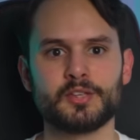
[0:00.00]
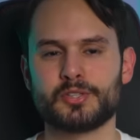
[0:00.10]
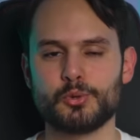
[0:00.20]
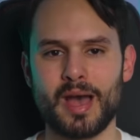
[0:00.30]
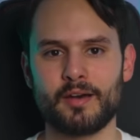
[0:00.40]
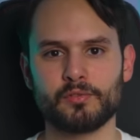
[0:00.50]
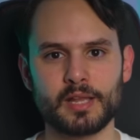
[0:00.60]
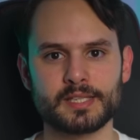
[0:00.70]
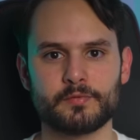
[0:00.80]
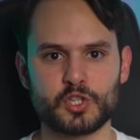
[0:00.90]
so you have
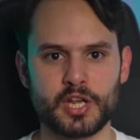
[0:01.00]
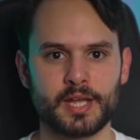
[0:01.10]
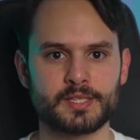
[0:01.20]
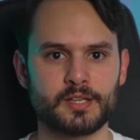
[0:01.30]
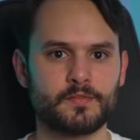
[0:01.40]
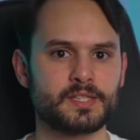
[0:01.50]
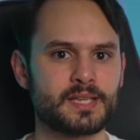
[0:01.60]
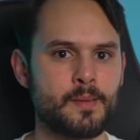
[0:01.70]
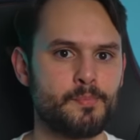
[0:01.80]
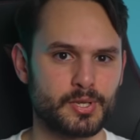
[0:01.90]
less of a chance of the
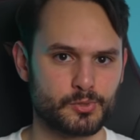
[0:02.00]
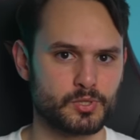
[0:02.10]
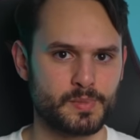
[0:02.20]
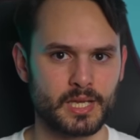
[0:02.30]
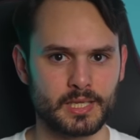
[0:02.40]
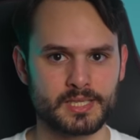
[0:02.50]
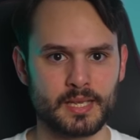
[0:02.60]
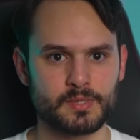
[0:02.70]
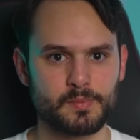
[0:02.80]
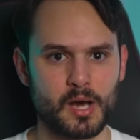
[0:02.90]
same pixels being in the
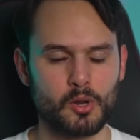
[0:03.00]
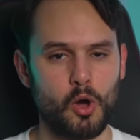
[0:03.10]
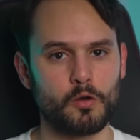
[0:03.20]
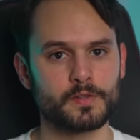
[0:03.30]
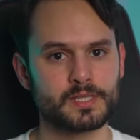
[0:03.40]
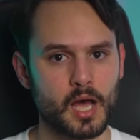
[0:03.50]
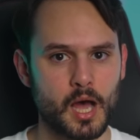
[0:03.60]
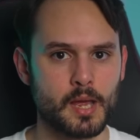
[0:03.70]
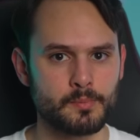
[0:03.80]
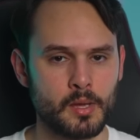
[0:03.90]
same spot all the
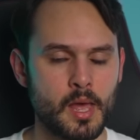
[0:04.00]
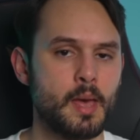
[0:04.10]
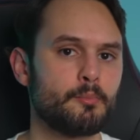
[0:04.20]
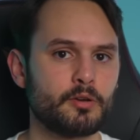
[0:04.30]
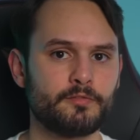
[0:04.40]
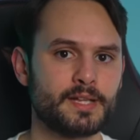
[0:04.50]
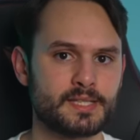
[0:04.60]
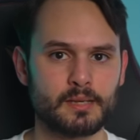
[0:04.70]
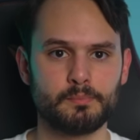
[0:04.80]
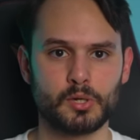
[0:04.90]
time,
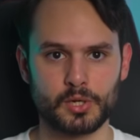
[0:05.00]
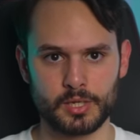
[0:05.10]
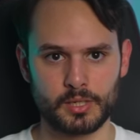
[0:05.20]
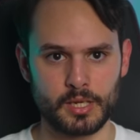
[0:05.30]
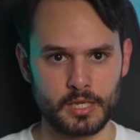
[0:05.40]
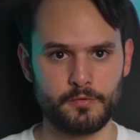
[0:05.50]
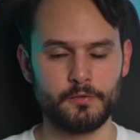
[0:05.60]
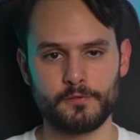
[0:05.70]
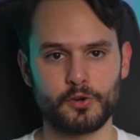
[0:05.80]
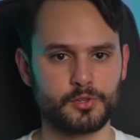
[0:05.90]
preventing burn-in
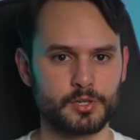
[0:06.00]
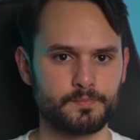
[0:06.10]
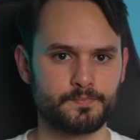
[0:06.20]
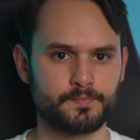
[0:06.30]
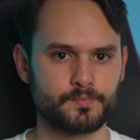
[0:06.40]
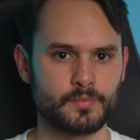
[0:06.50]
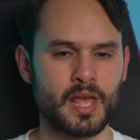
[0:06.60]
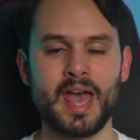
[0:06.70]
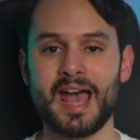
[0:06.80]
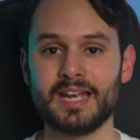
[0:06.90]
even further.
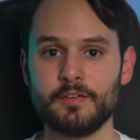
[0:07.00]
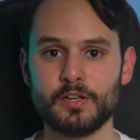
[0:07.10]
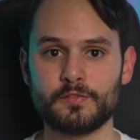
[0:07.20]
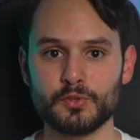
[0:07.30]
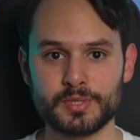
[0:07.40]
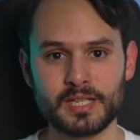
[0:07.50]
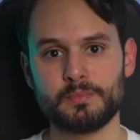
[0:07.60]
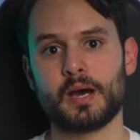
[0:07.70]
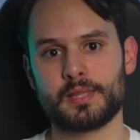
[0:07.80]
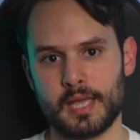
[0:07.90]
And even if you did
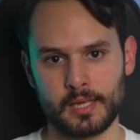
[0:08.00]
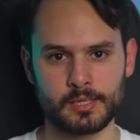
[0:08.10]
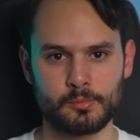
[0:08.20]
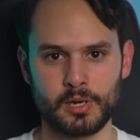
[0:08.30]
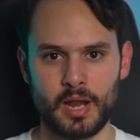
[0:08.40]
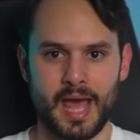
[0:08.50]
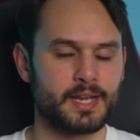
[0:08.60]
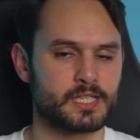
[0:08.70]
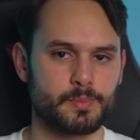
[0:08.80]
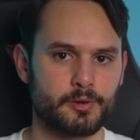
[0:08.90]
buy the Alienware and
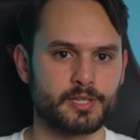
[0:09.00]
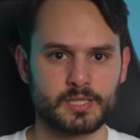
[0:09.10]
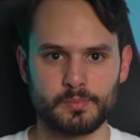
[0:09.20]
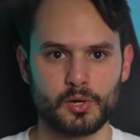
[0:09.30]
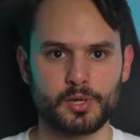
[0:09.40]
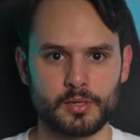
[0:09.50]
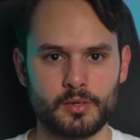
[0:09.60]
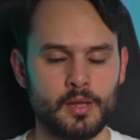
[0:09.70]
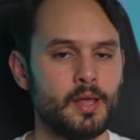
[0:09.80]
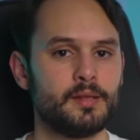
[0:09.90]
experienced
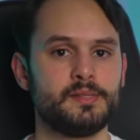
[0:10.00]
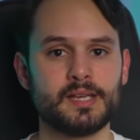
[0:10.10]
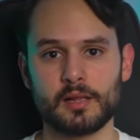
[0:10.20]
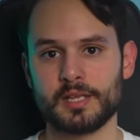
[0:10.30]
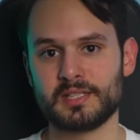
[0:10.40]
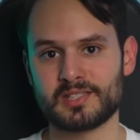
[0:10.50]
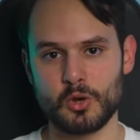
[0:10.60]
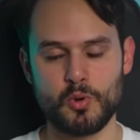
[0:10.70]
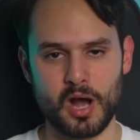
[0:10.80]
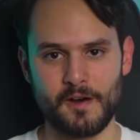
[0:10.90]
burn-in, Dell is
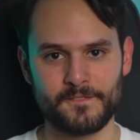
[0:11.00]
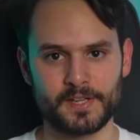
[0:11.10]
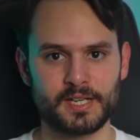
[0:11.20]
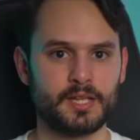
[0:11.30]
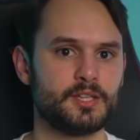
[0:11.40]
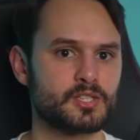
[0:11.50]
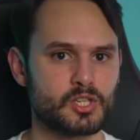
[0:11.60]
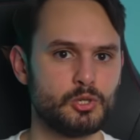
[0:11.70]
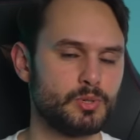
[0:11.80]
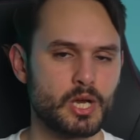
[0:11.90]
so confident in this
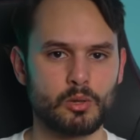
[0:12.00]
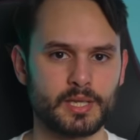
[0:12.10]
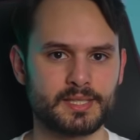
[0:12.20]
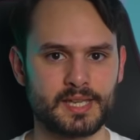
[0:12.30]
QD OLED